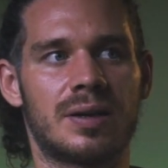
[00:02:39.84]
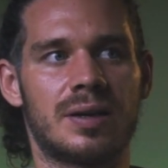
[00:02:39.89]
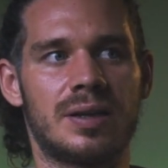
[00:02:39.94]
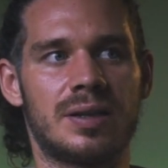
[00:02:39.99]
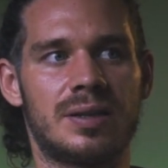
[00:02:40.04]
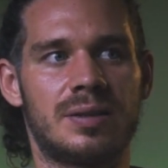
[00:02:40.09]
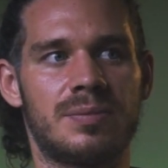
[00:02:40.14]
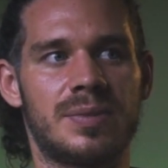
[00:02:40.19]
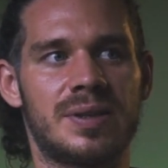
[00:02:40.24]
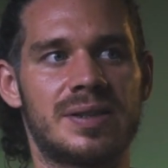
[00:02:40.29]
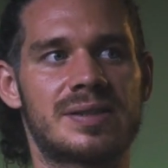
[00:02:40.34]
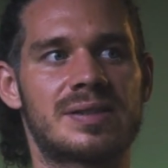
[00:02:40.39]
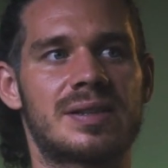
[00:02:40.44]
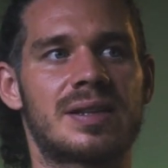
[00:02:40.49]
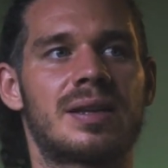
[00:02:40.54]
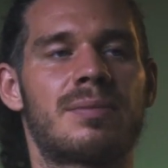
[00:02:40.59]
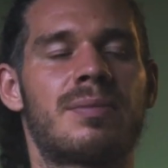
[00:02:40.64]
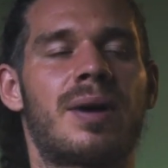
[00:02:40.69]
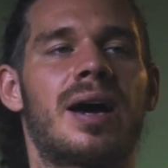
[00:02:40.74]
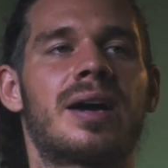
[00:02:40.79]
it means that
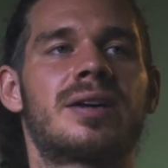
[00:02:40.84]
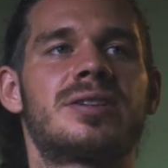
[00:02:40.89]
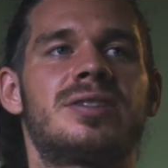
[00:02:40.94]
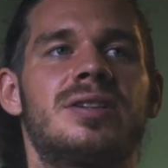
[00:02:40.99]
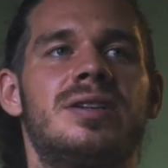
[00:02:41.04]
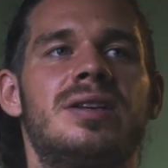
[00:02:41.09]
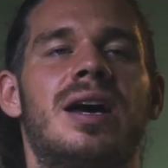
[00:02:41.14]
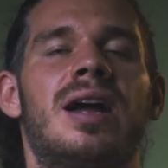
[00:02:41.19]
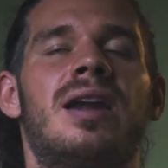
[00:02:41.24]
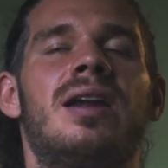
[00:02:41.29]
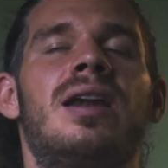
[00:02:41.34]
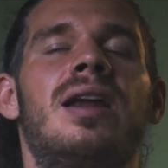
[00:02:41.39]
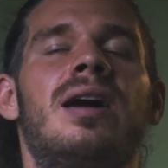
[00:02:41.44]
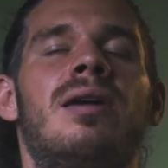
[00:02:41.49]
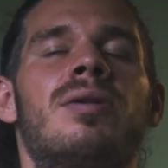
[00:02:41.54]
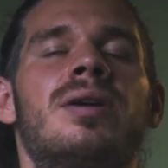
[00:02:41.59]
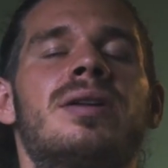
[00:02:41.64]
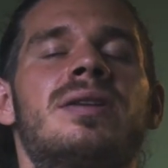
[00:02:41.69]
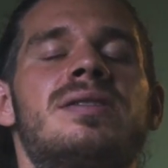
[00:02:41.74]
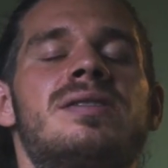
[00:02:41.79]
I'm actually
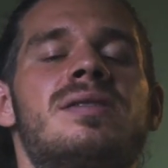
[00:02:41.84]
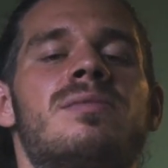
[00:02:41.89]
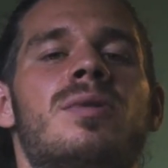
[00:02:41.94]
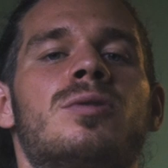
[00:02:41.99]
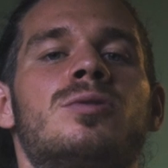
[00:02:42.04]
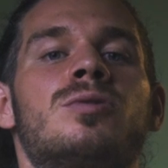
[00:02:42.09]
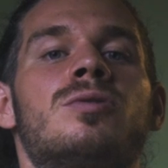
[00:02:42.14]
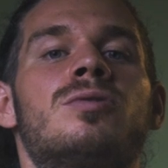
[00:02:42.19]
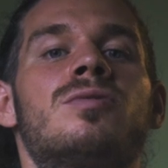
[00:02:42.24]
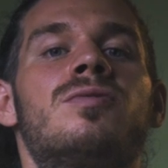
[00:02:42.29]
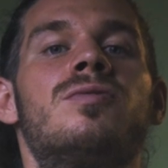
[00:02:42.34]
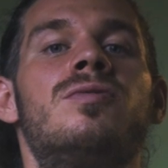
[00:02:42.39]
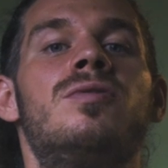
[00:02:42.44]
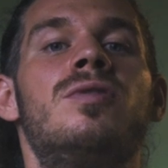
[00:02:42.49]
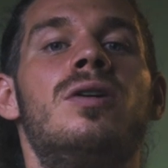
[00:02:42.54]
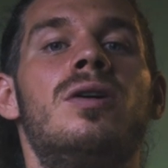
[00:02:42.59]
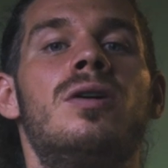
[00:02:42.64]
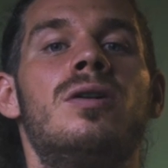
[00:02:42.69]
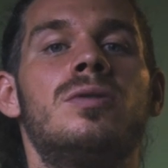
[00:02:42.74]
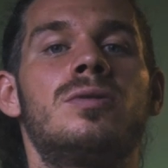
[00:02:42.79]
allowing this emotion to
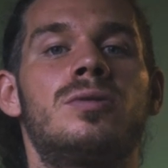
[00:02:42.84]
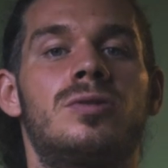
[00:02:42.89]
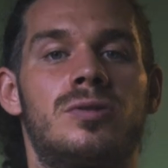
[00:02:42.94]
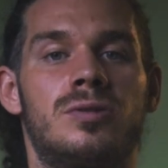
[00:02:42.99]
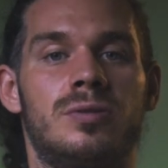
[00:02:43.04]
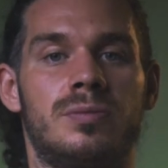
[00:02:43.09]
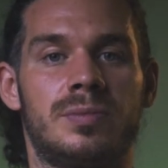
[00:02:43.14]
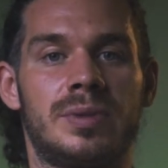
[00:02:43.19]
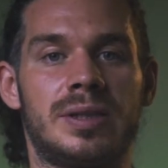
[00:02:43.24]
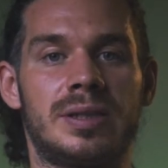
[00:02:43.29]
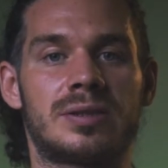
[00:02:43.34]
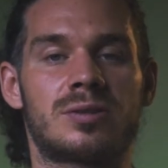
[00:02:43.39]
flow through me.